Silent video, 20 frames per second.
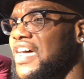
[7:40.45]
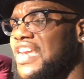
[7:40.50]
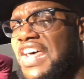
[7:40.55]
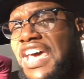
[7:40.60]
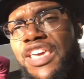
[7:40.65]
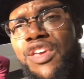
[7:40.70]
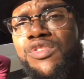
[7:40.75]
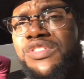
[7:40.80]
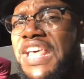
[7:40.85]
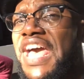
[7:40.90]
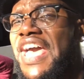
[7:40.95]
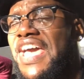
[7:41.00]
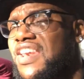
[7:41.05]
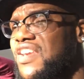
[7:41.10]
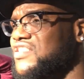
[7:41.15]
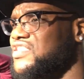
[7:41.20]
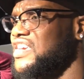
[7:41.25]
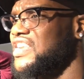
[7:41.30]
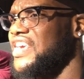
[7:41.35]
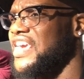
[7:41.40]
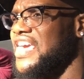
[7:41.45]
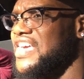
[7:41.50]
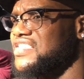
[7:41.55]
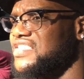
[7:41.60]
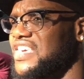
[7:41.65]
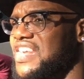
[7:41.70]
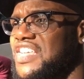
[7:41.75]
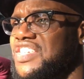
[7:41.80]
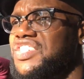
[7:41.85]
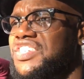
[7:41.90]
and I use that energy to get
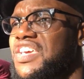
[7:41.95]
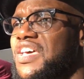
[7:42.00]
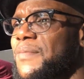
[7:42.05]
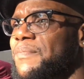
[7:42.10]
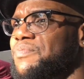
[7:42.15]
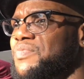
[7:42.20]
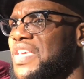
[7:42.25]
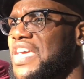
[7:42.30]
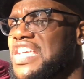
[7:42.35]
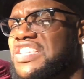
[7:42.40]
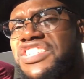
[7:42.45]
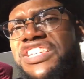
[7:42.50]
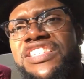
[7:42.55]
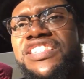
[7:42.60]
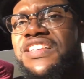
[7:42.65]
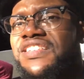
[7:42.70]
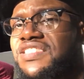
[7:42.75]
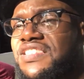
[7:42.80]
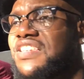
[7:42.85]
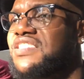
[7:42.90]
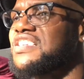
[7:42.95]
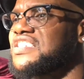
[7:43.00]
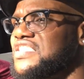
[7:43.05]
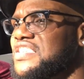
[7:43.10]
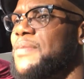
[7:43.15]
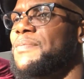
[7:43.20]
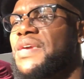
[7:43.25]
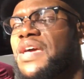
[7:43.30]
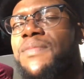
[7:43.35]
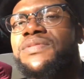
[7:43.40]
into the gym and just
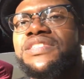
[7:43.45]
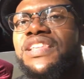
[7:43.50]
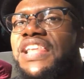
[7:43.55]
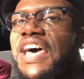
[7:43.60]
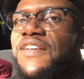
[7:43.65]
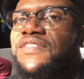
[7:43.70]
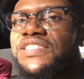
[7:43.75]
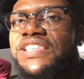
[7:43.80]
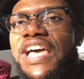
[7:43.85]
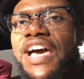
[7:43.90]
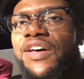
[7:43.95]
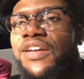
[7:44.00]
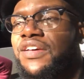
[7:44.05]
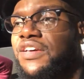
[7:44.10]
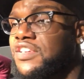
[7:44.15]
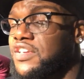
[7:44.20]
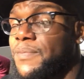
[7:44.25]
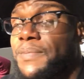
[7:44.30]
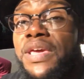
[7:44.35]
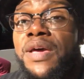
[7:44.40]
consistency becomes a lifestyle and it